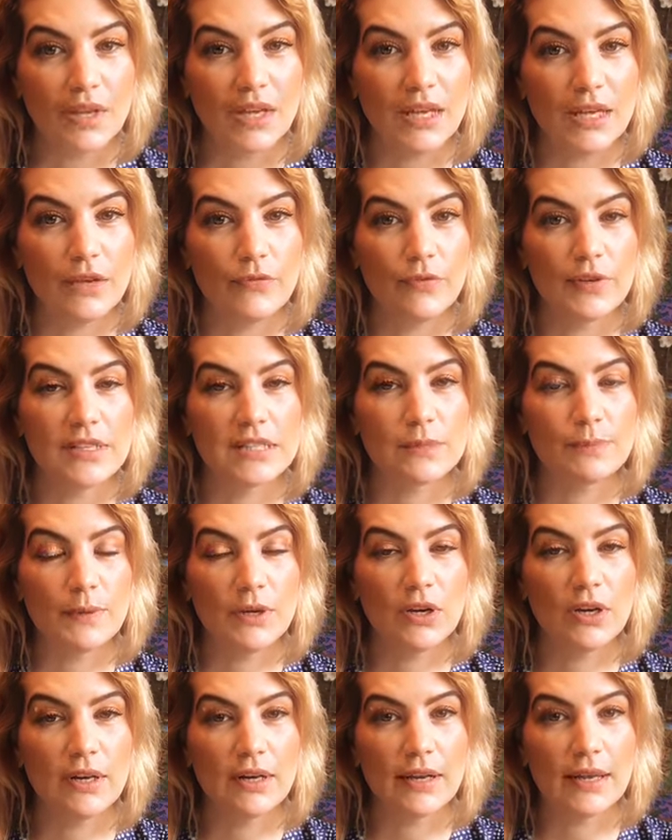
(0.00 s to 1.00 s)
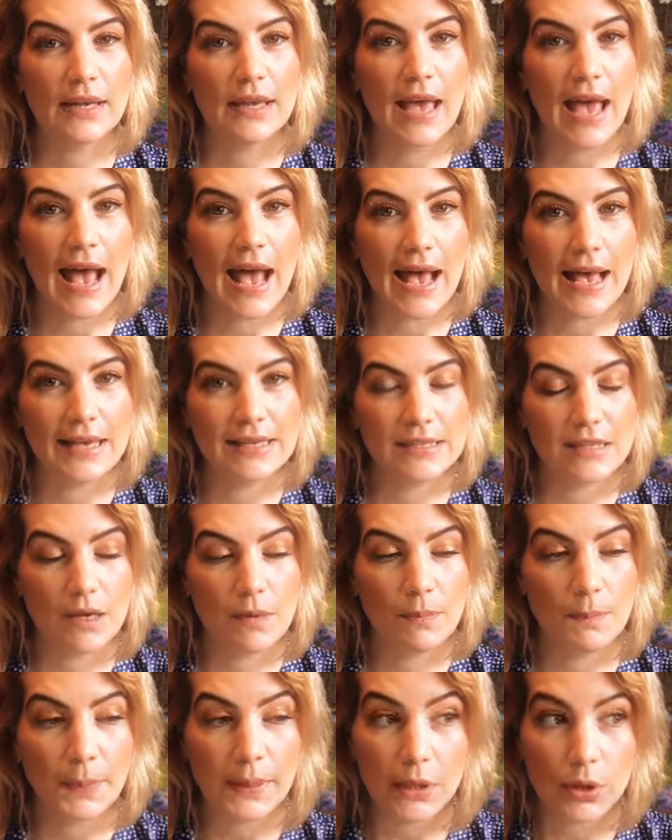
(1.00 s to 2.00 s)
If a spirit has
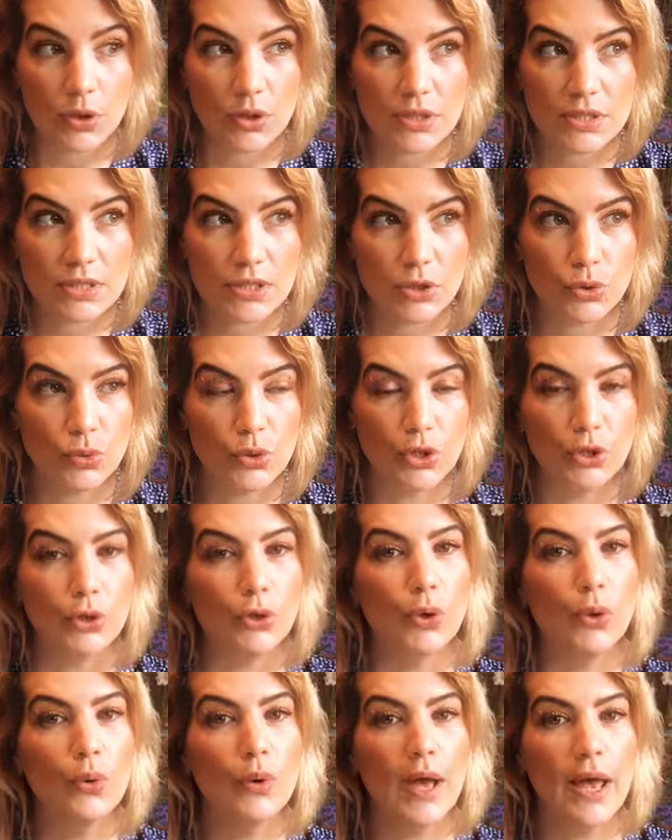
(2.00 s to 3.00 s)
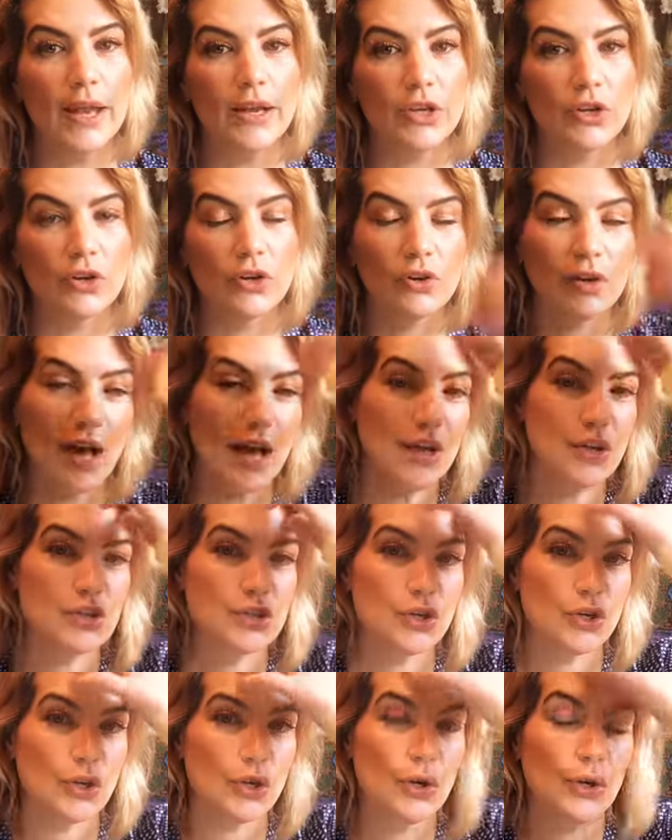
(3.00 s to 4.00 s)
appeared to you and you're not
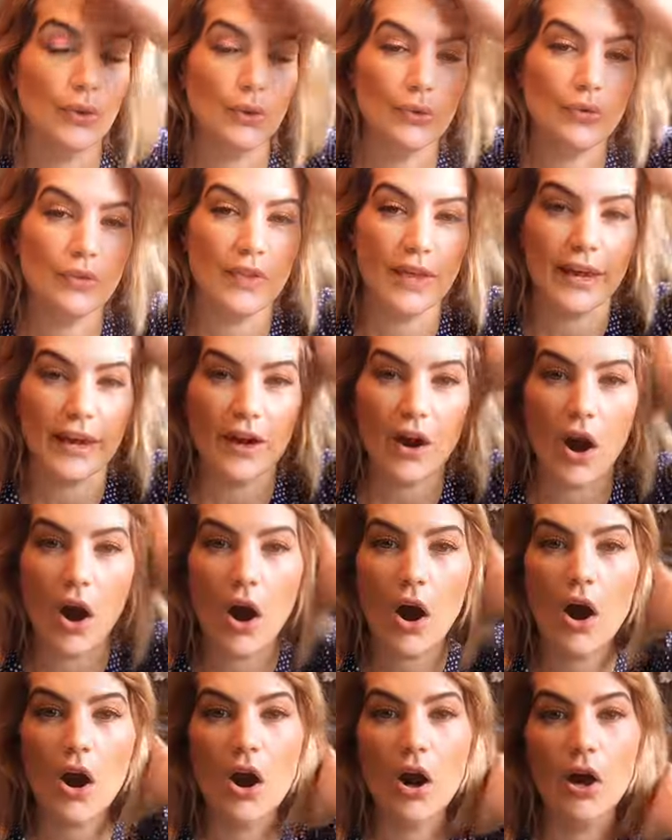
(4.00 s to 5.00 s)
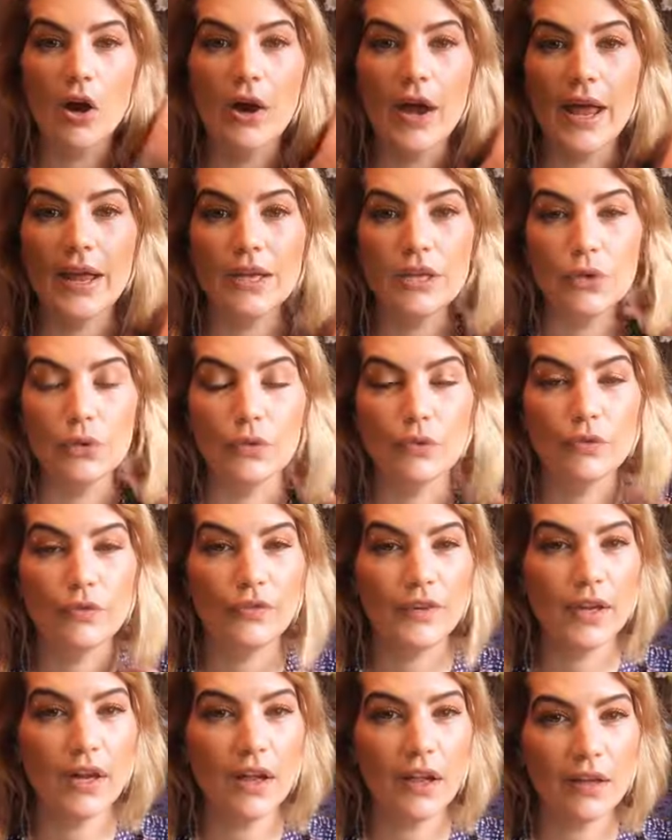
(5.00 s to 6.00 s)
sure who they are and you
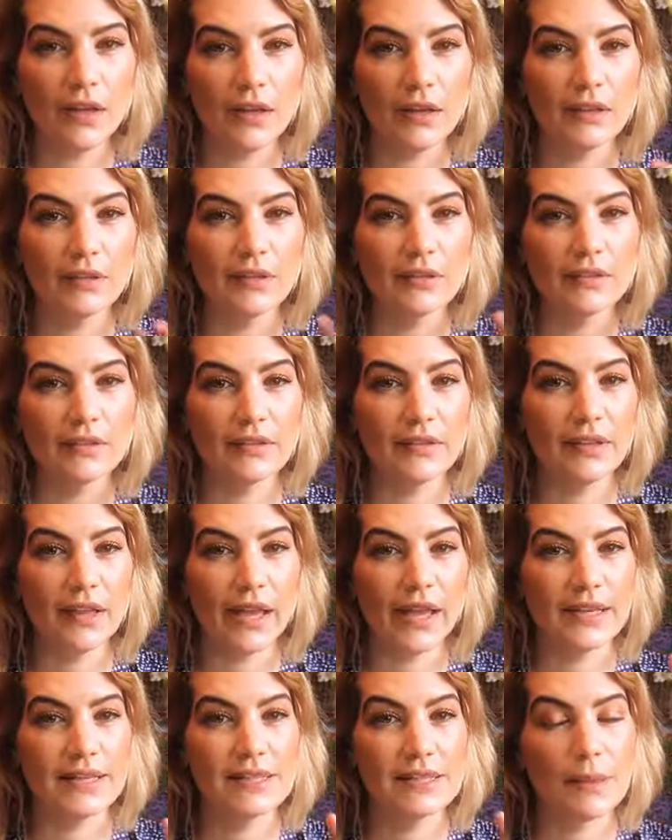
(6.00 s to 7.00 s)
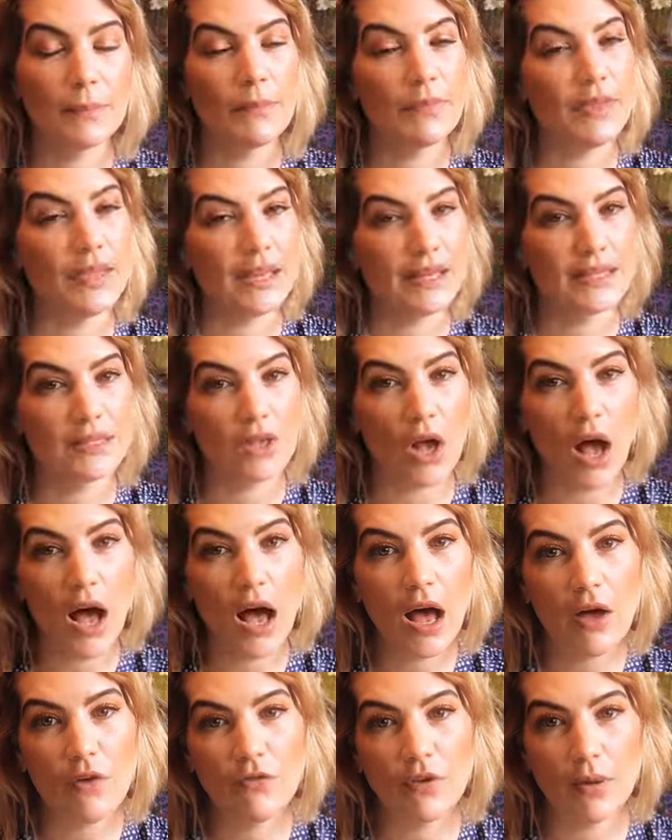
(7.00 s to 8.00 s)
feel oh, like something is
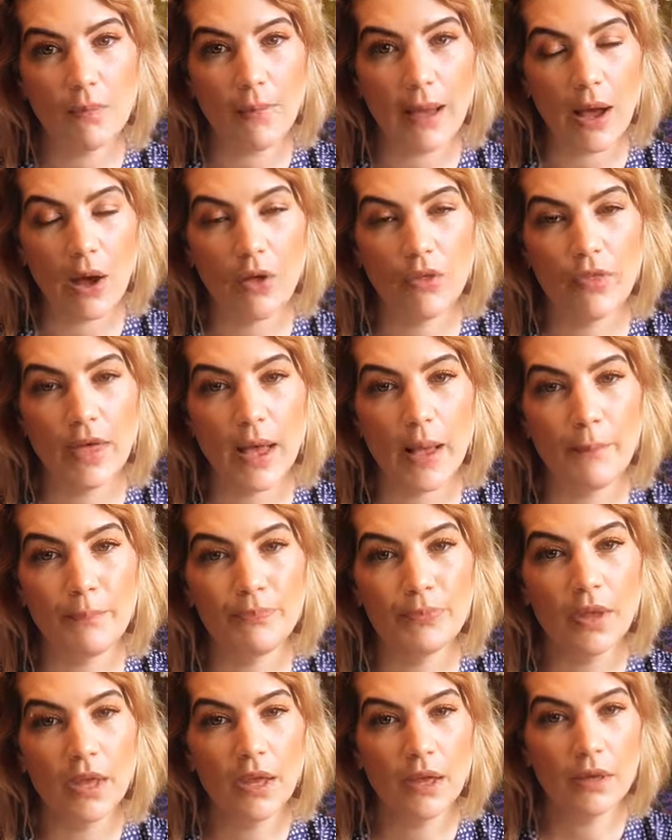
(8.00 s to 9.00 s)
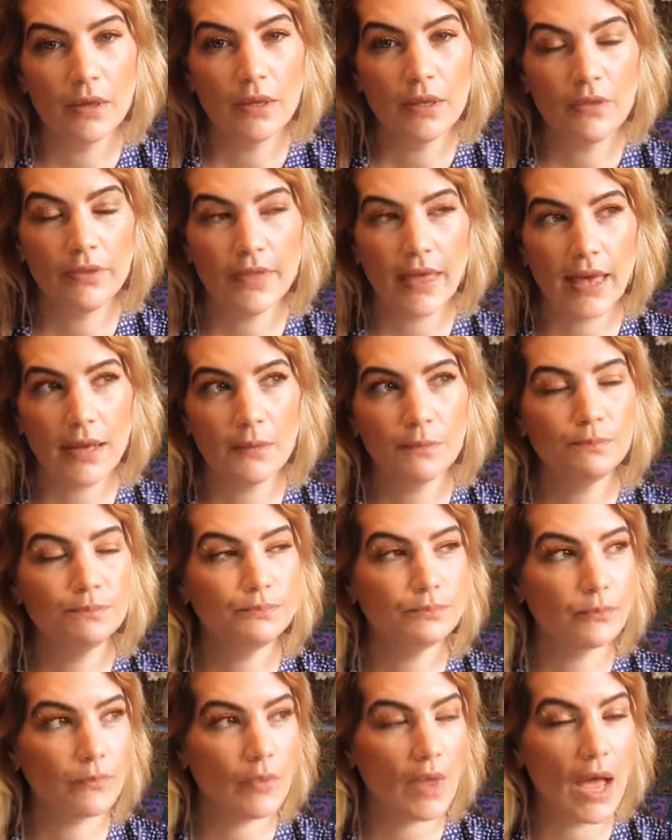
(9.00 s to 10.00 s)
off about them, then
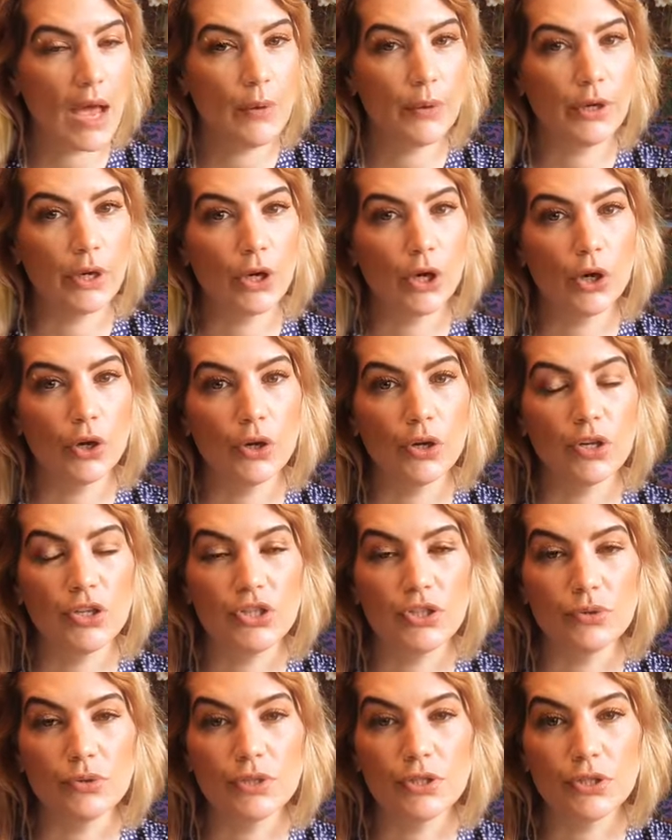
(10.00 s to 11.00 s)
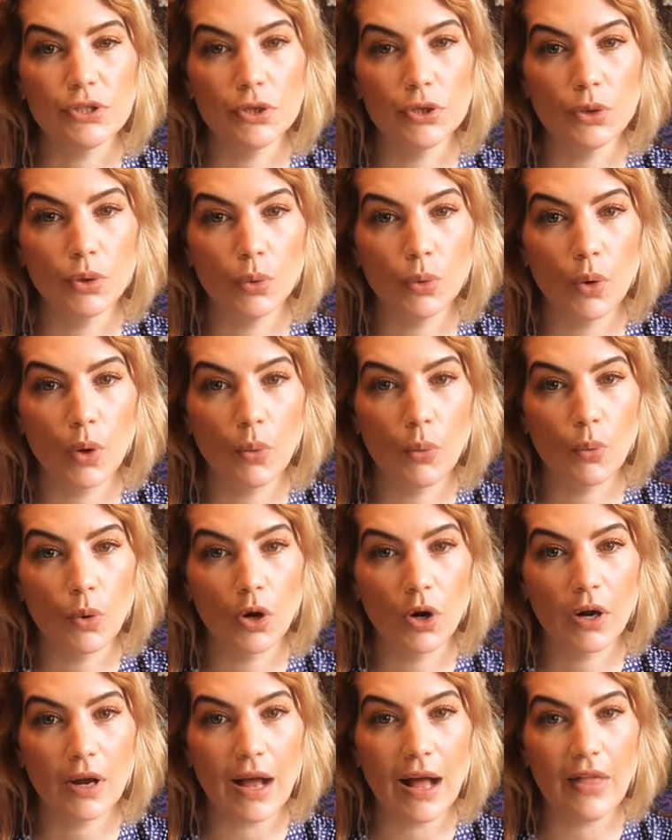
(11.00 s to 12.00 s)
I would encourage you to
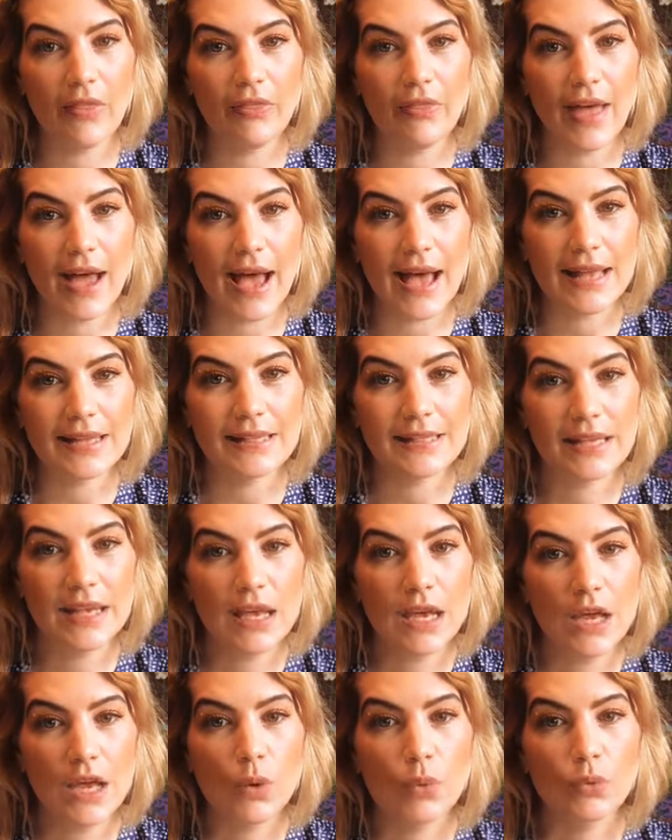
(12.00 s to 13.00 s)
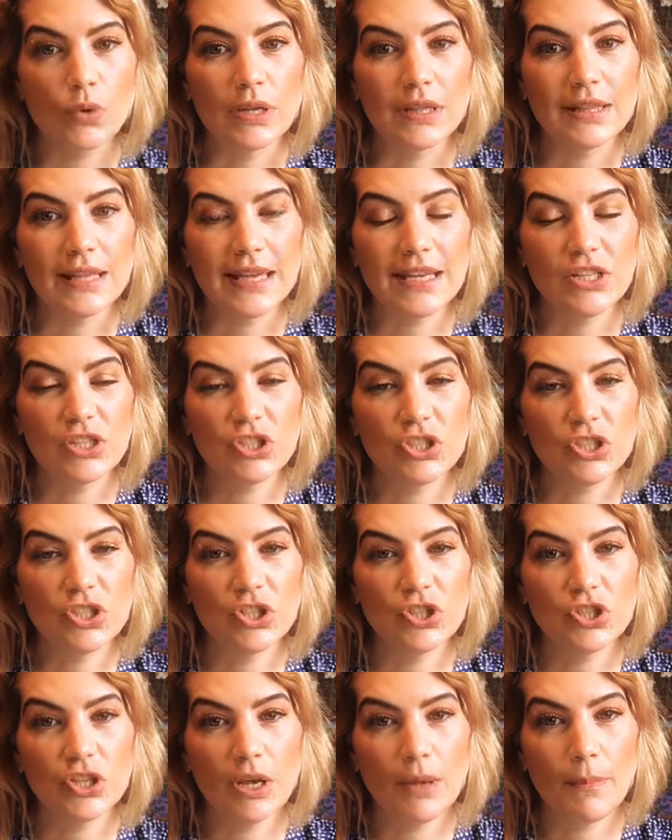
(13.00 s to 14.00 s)
work on that
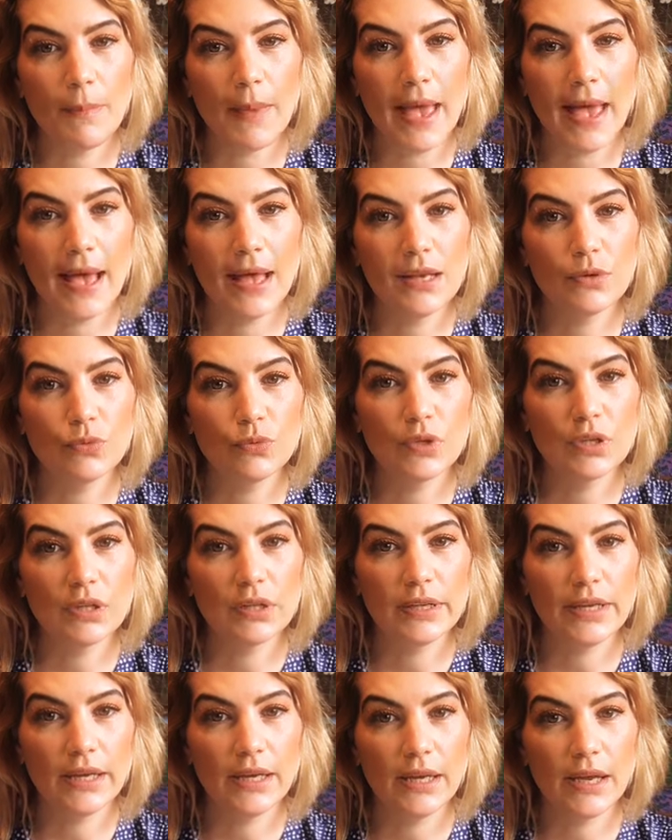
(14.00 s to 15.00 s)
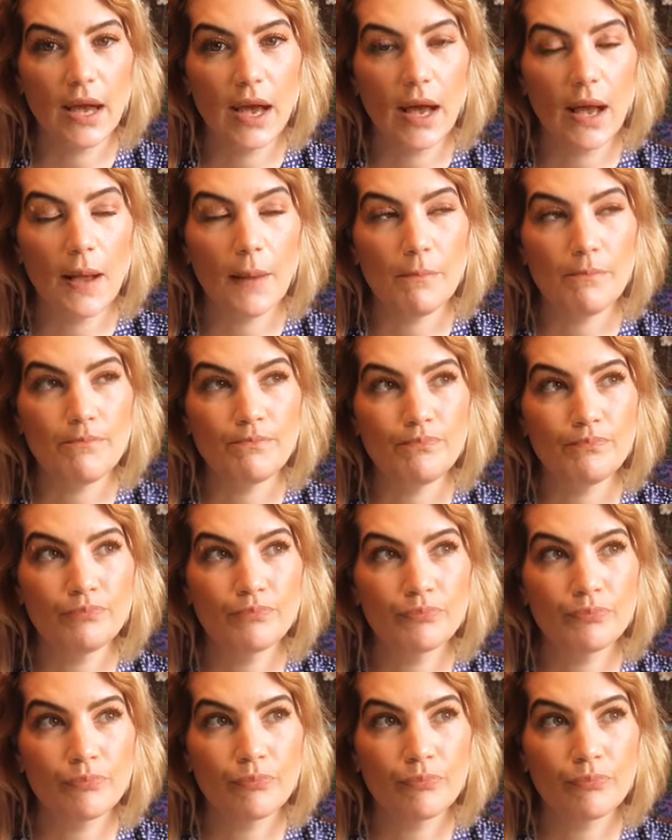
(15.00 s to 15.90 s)
relationship and really um,